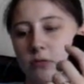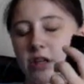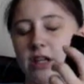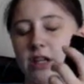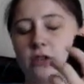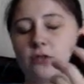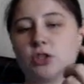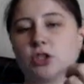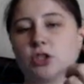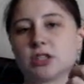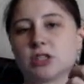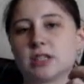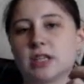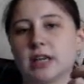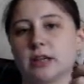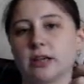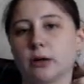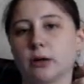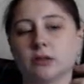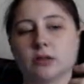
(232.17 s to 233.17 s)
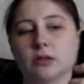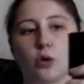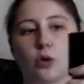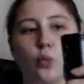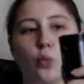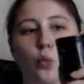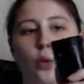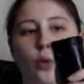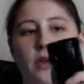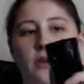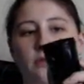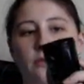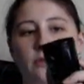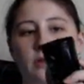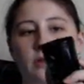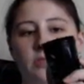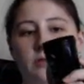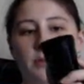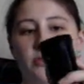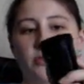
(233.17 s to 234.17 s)
Like if you just take a little whiff,
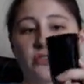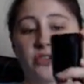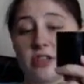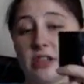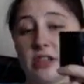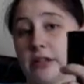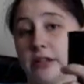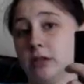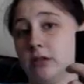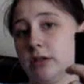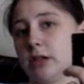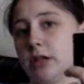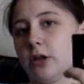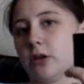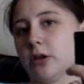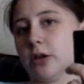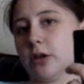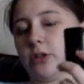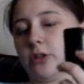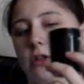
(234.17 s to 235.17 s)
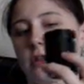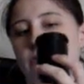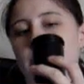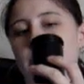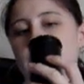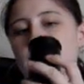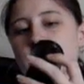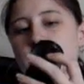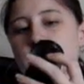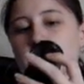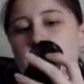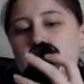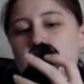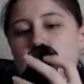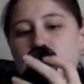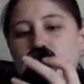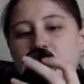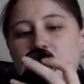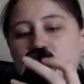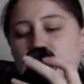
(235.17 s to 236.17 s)
it smells exactly like a green Jolly Rancher.
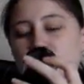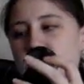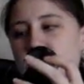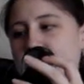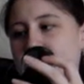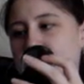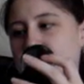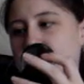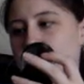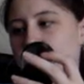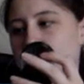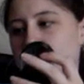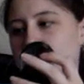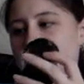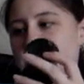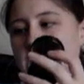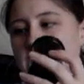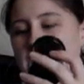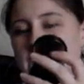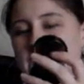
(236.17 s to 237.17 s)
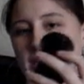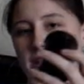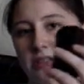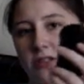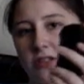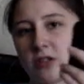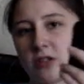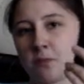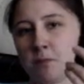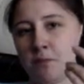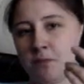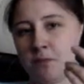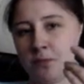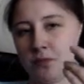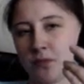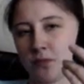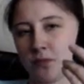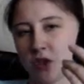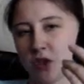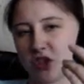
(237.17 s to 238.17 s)
But if you take a really nice
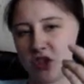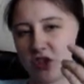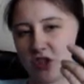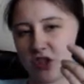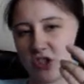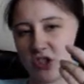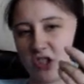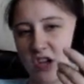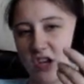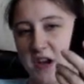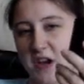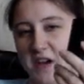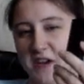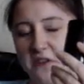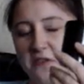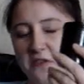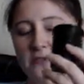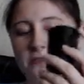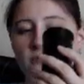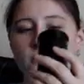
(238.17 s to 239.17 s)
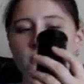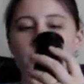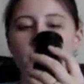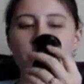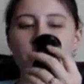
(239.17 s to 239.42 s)
sniff,